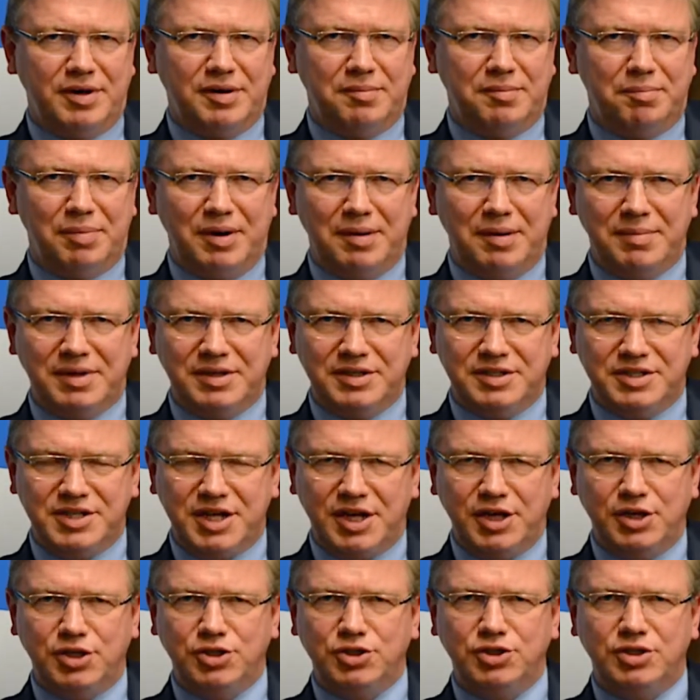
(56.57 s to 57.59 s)

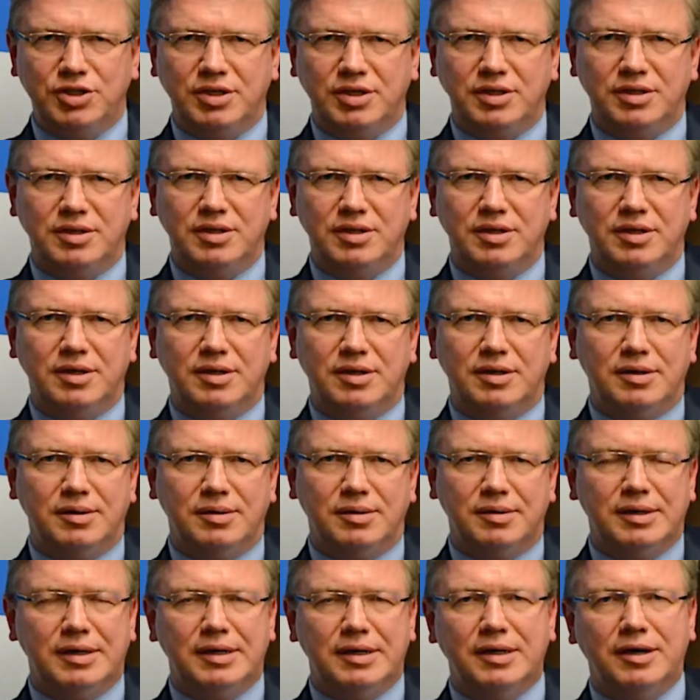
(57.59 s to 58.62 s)
implementation
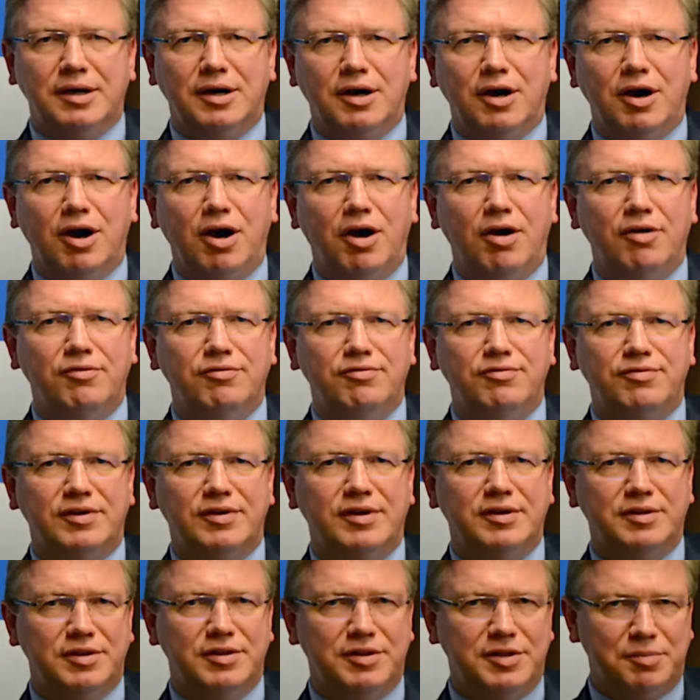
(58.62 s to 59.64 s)
of
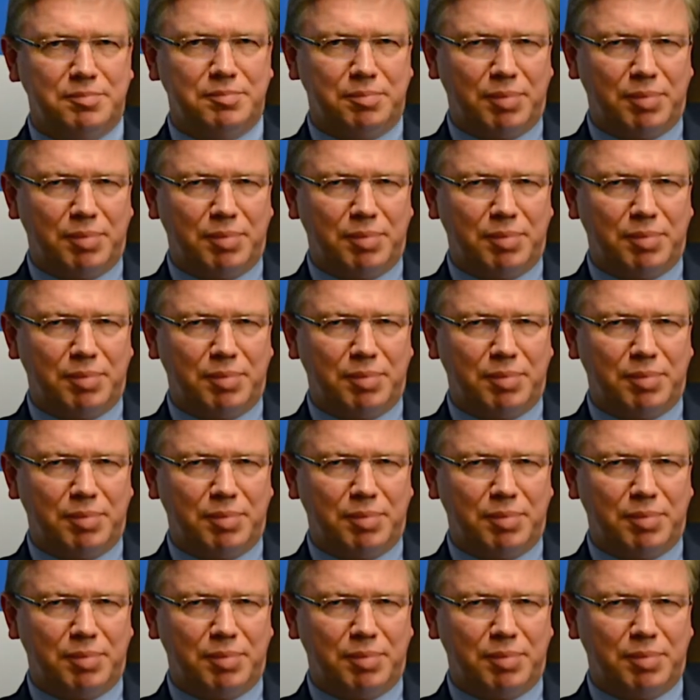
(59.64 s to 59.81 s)
the